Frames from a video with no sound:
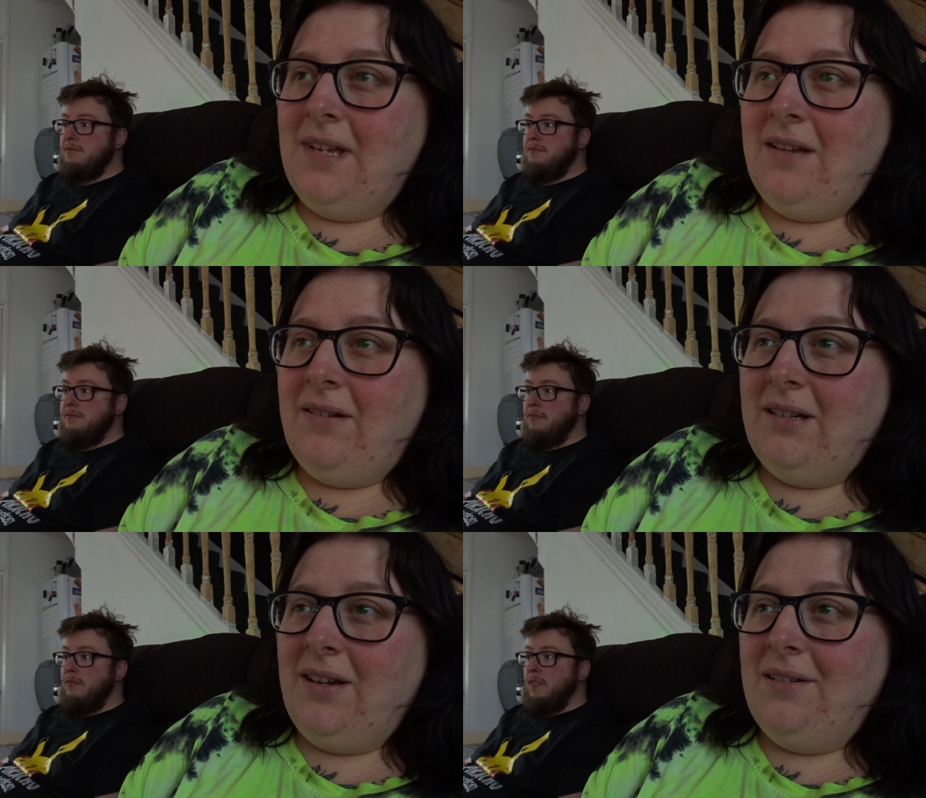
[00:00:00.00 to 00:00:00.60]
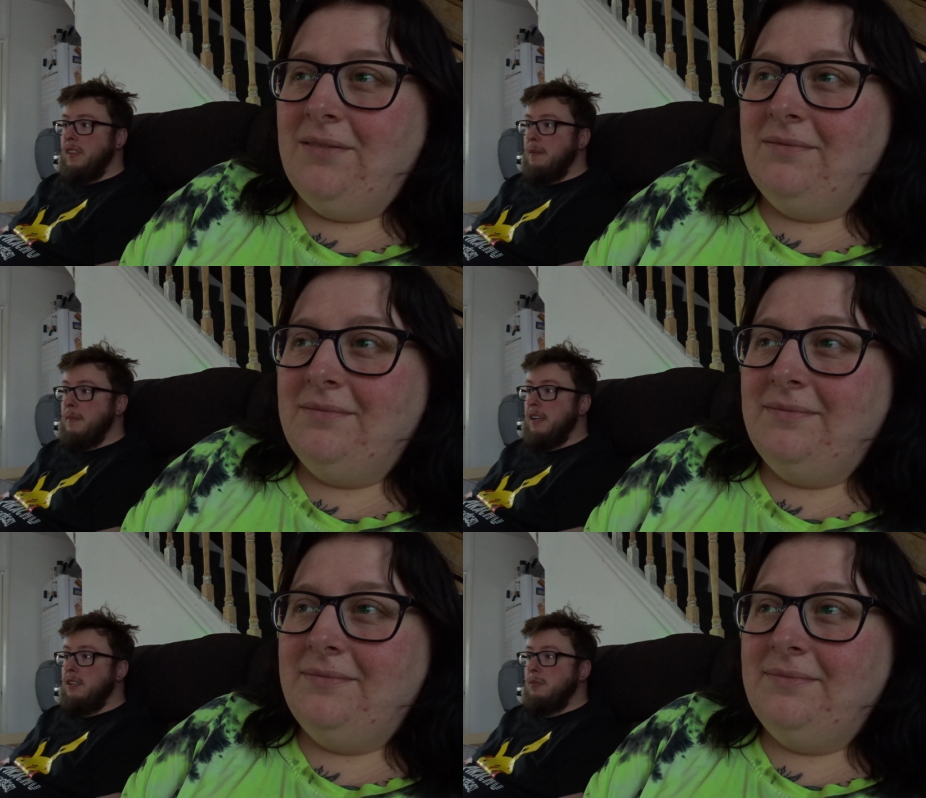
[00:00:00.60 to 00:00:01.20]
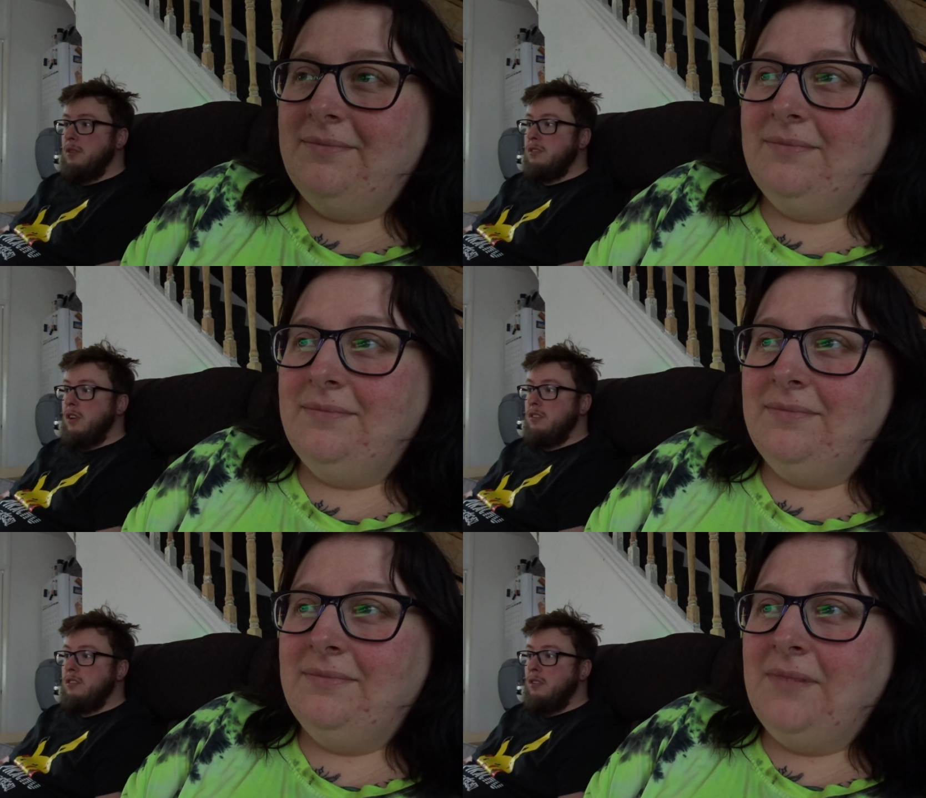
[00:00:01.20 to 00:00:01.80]
Speaker 1: Oh, I can't. The magnum looks
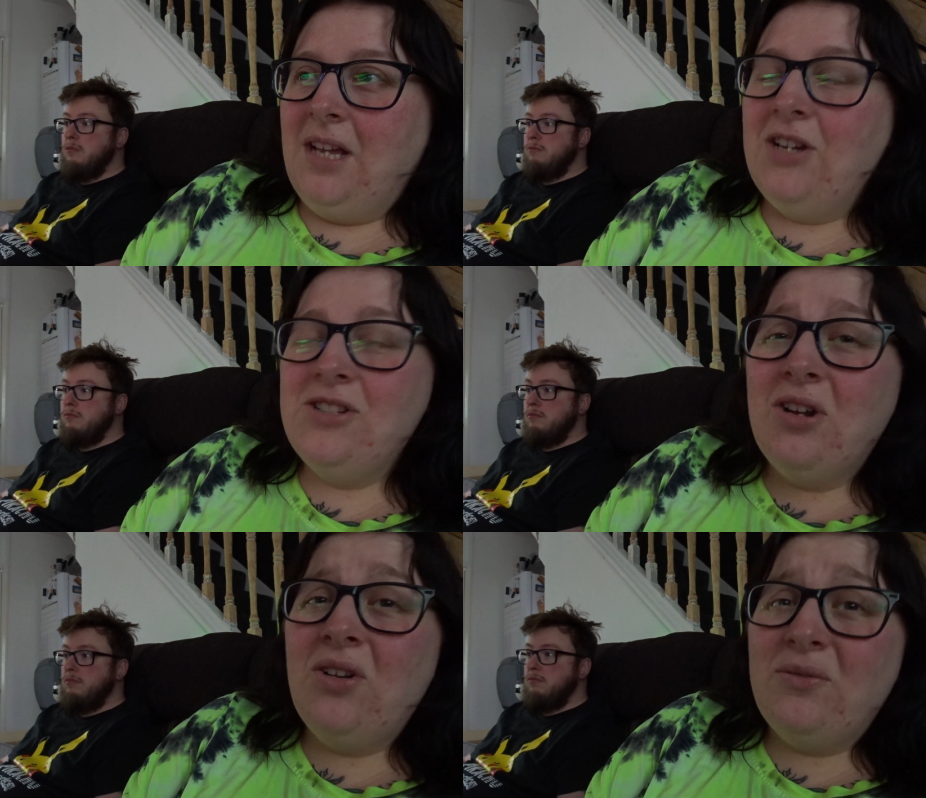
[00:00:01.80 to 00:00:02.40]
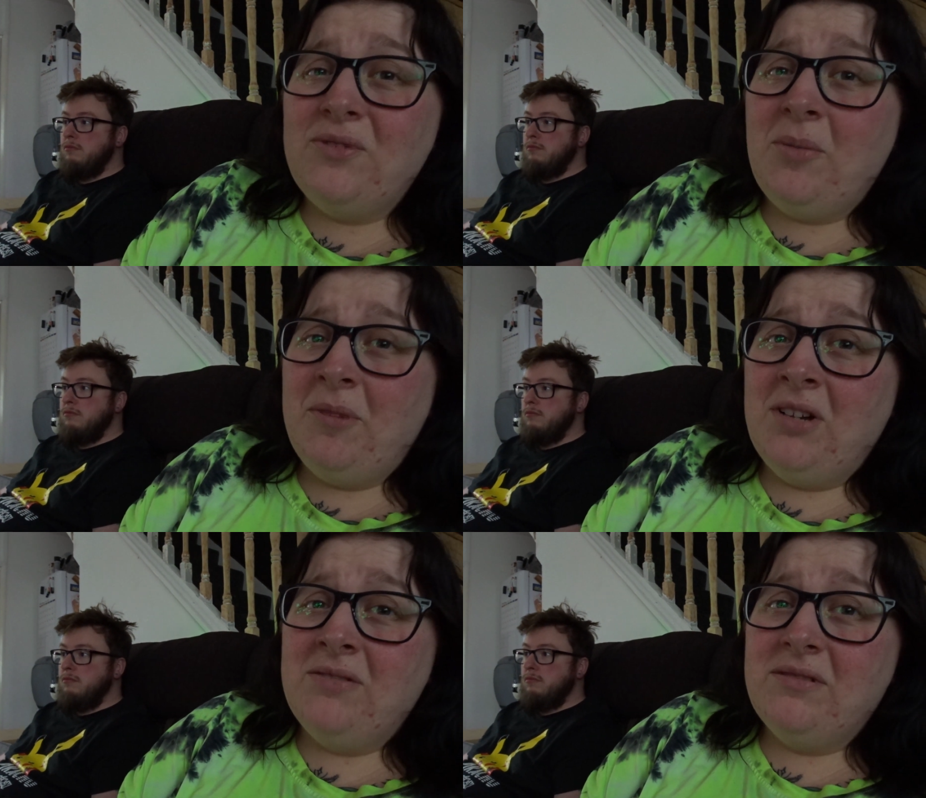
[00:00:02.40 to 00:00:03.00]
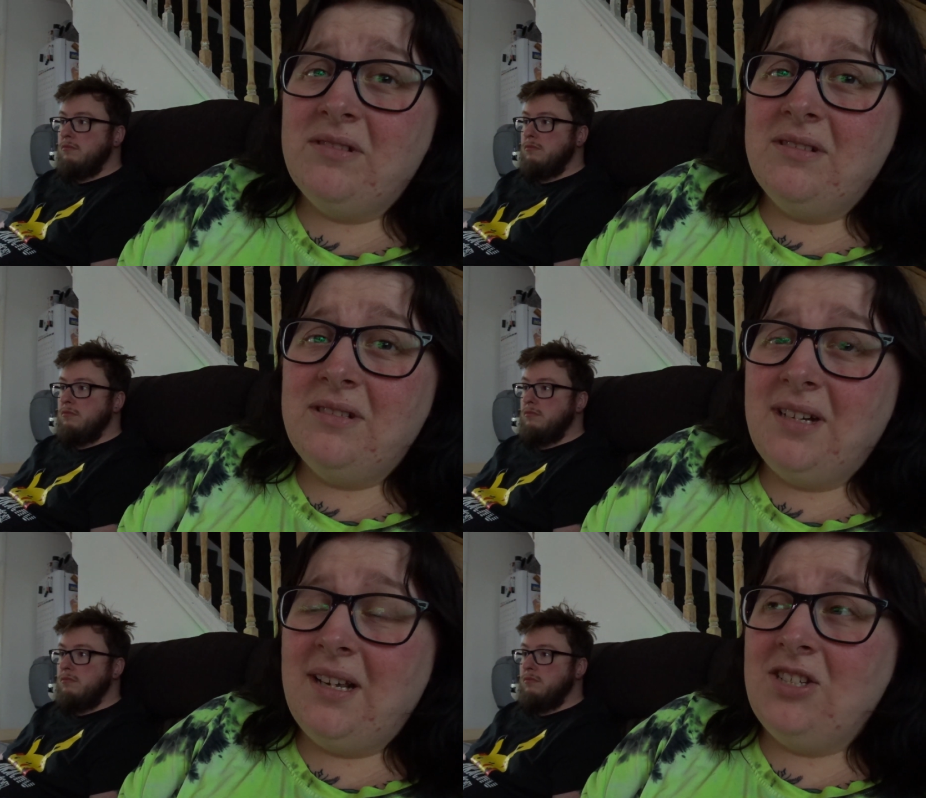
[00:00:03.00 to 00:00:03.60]
nice though.
Speaker 2: I used to love Domino's
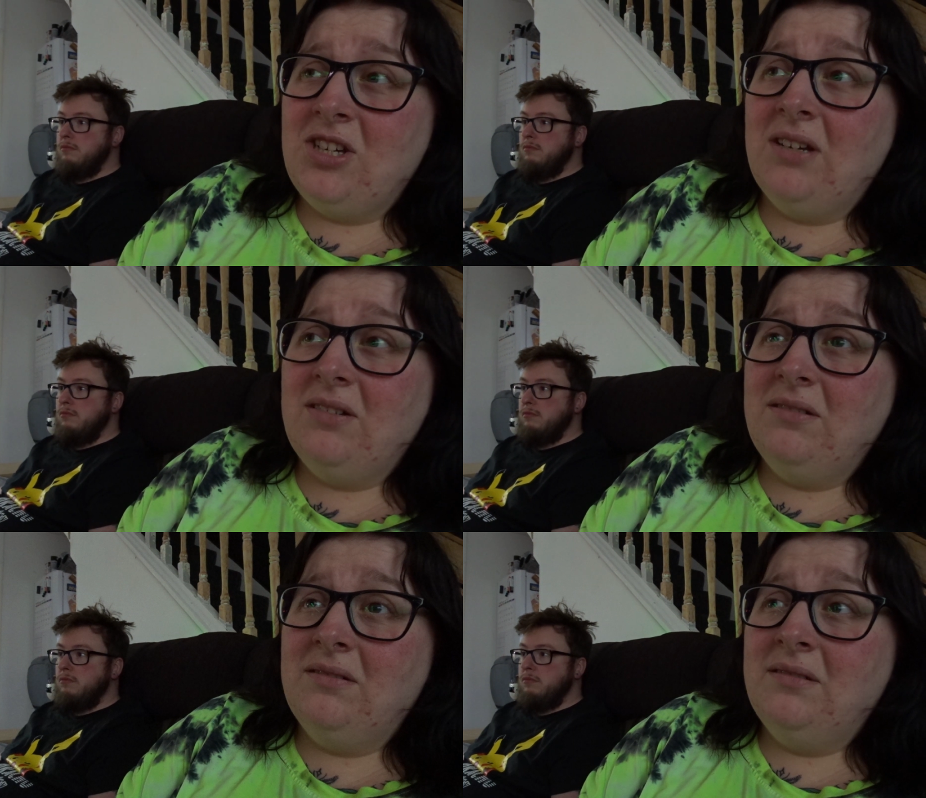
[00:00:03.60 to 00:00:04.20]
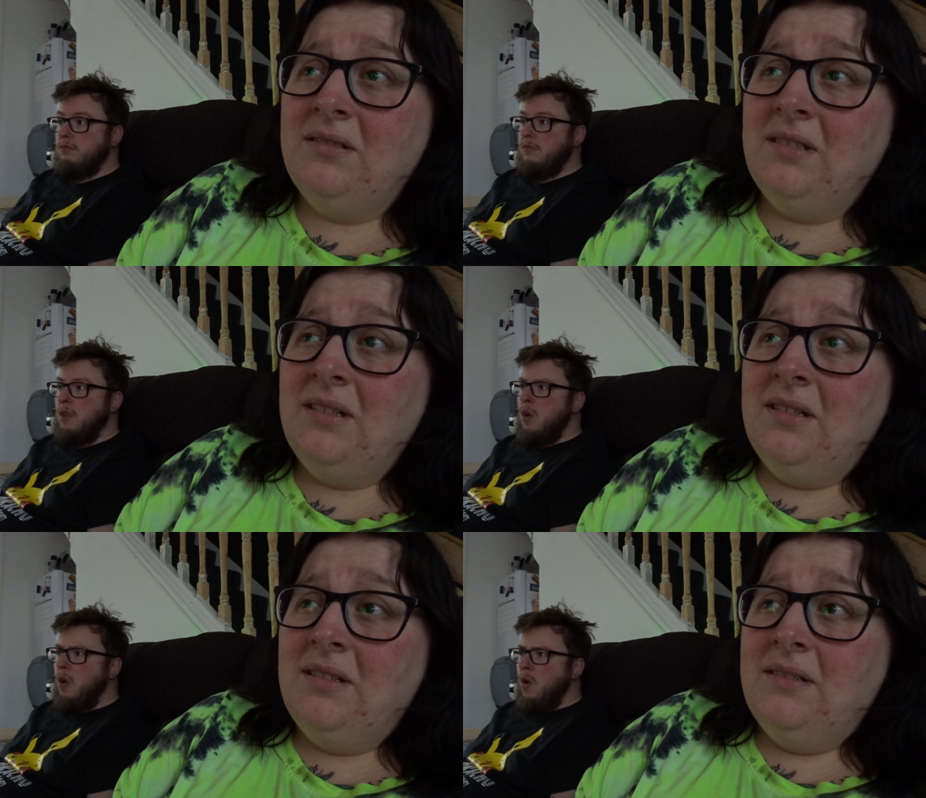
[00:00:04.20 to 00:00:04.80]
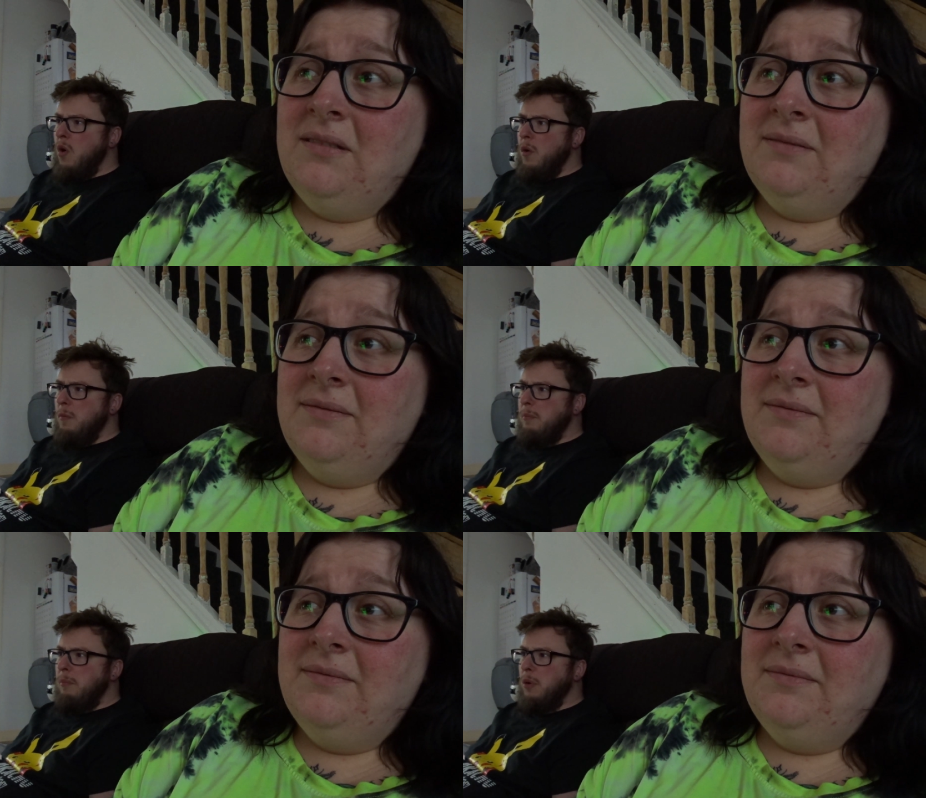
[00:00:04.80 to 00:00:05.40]
until I jingle.
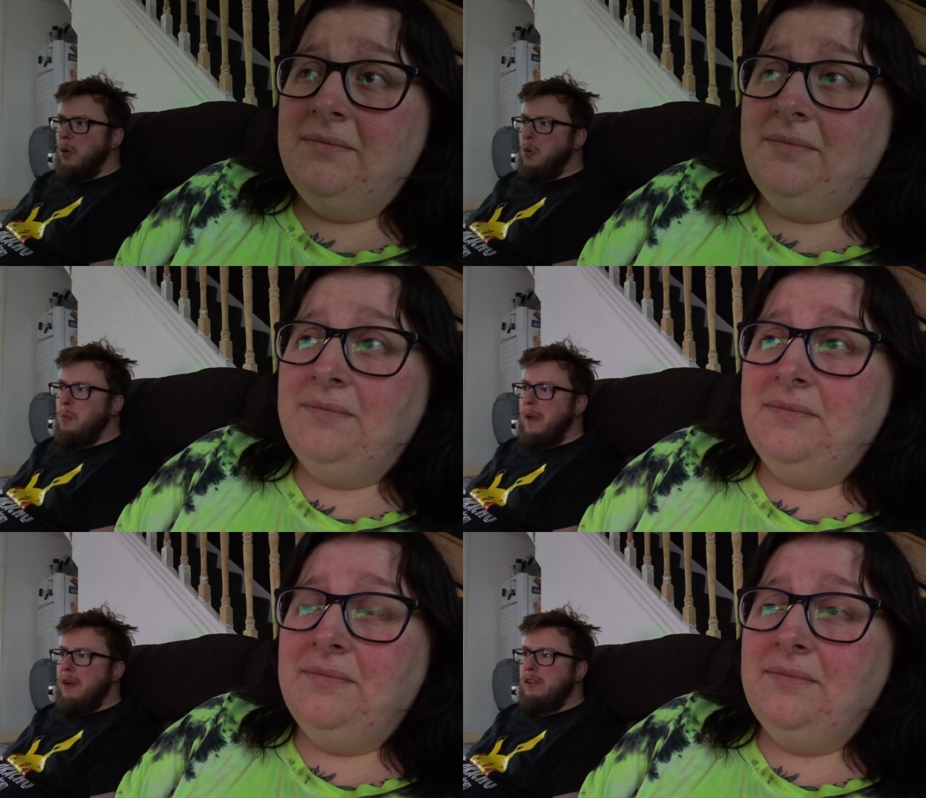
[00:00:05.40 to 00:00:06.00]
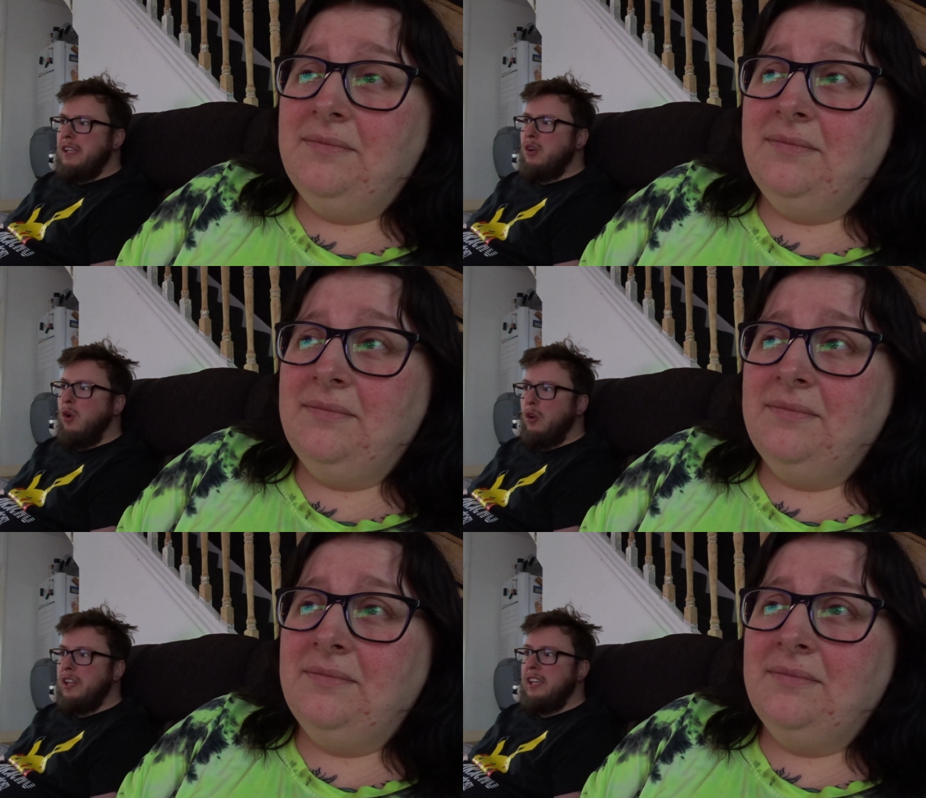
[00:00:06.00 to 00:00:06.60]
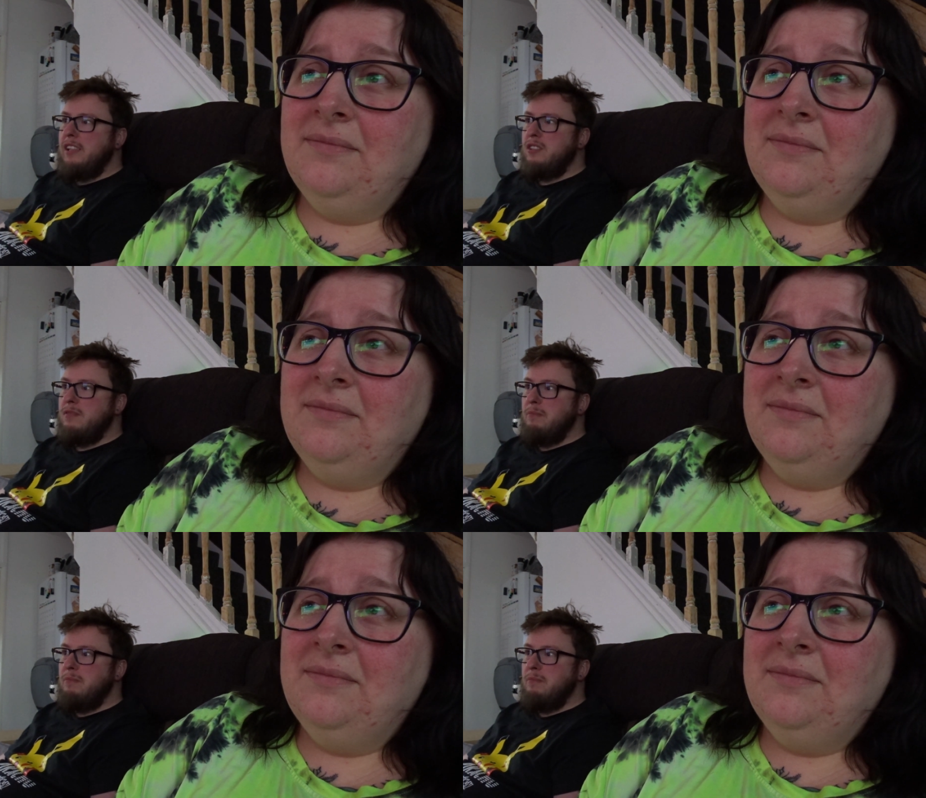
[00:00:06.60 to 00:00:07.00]
Speaker 1: Blueberry cookie